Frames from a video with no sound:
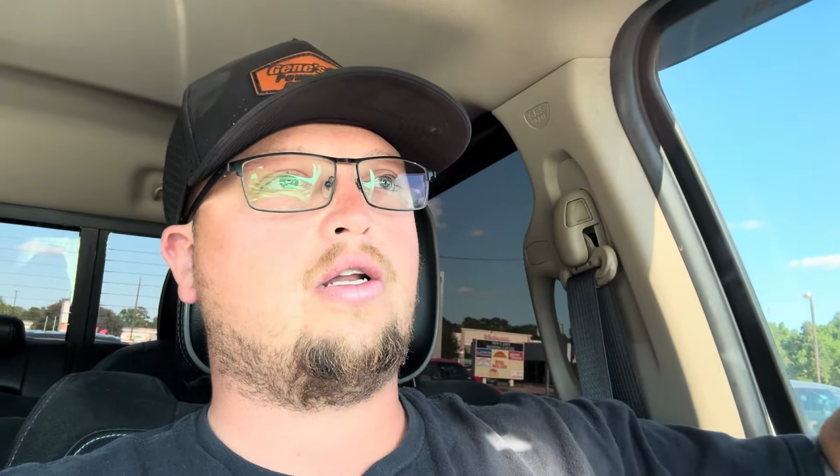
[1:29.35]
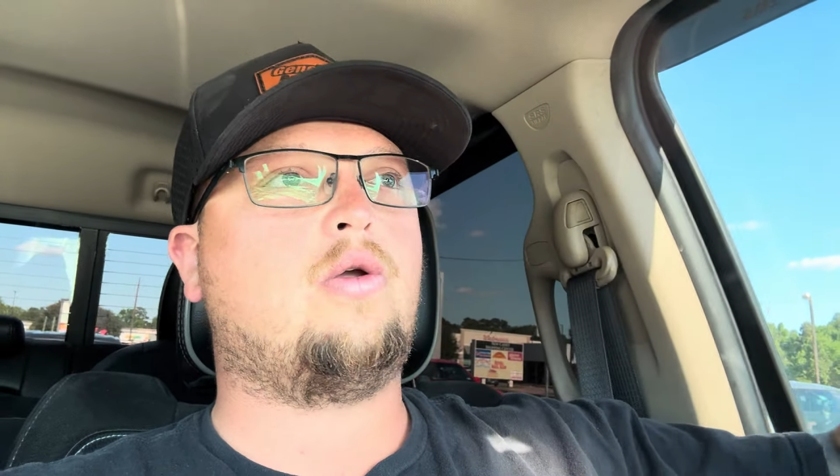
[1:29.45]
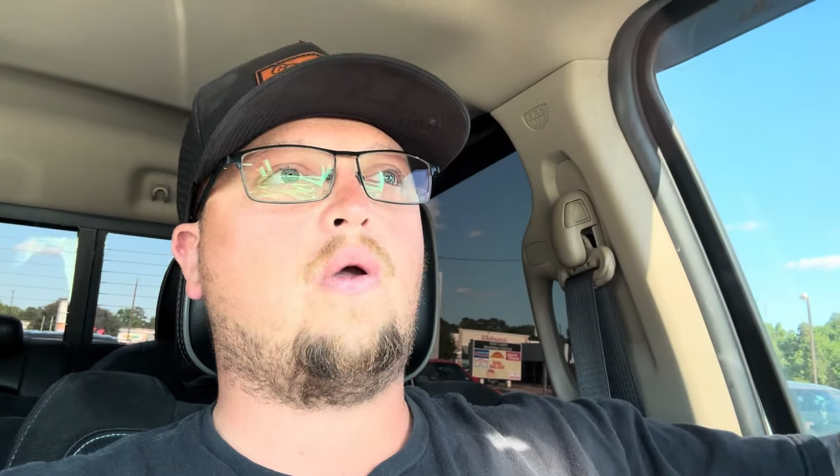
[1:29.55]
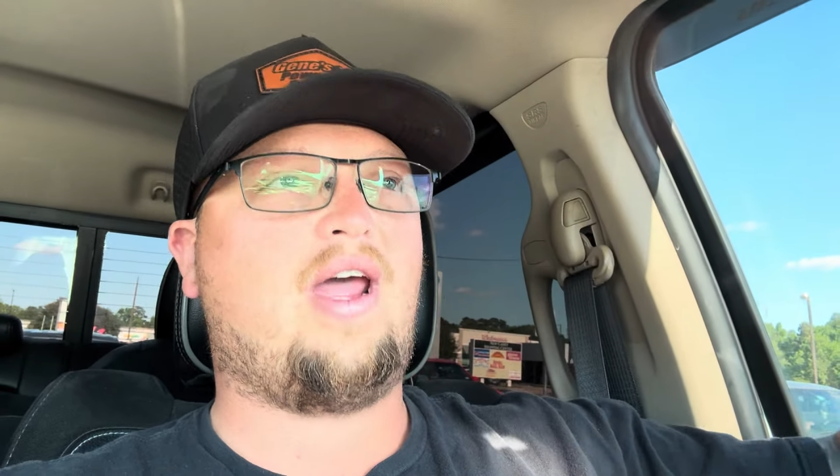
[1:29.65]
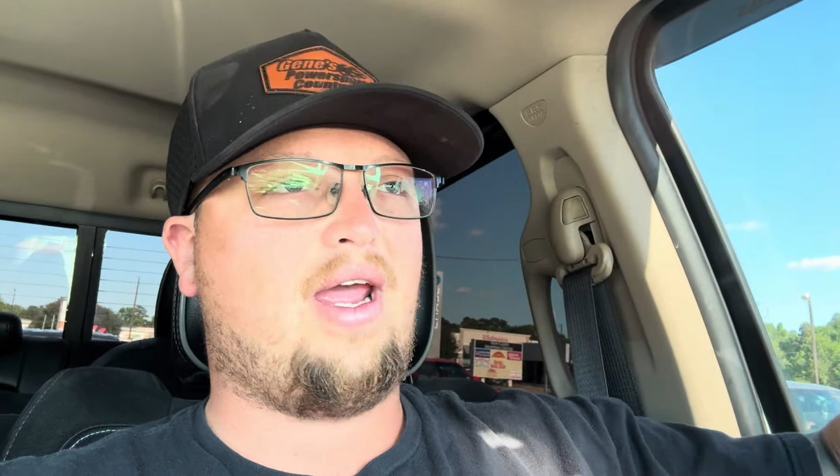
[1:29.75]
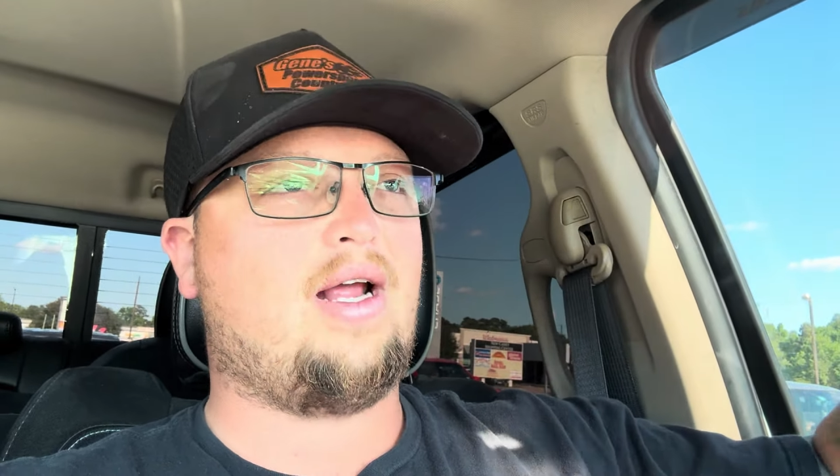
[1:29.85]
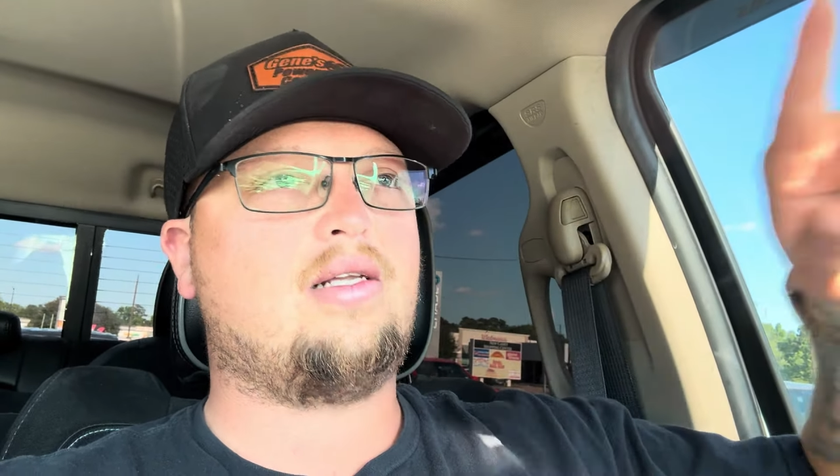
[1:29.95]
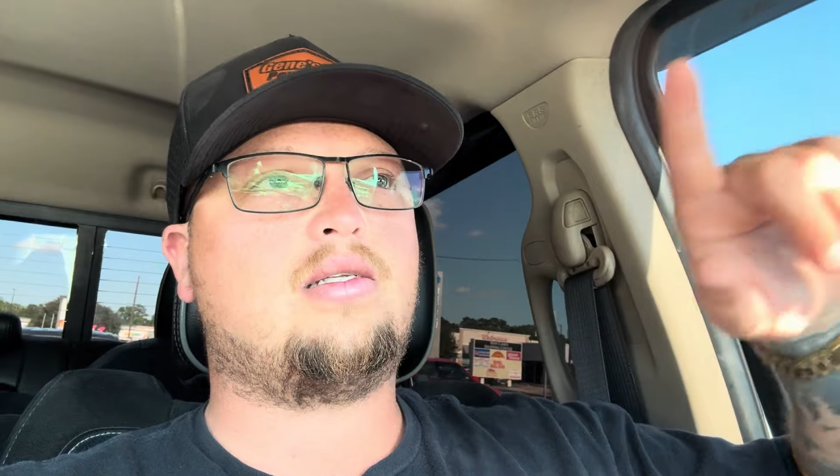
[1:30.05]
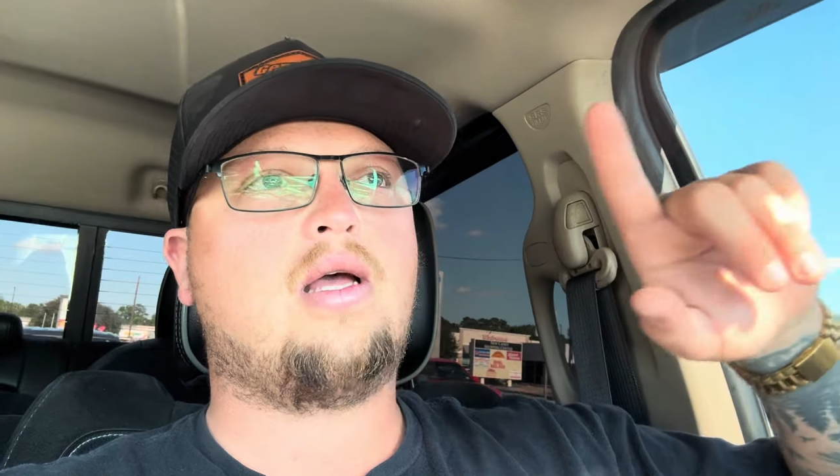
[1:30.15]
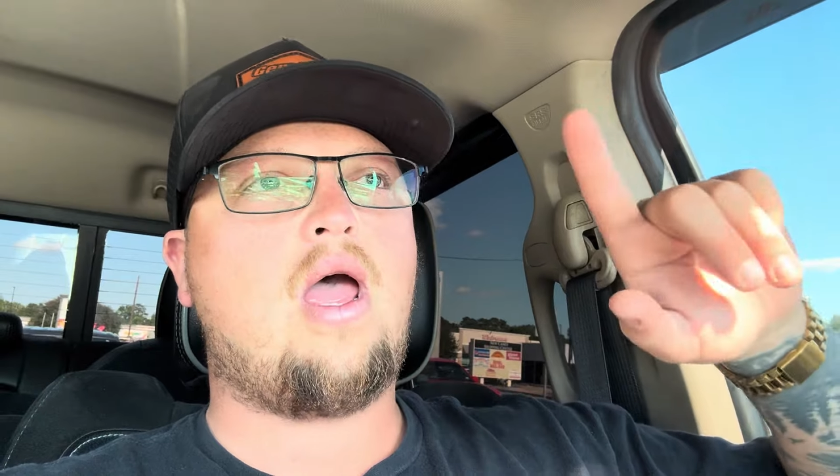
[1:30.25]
do heads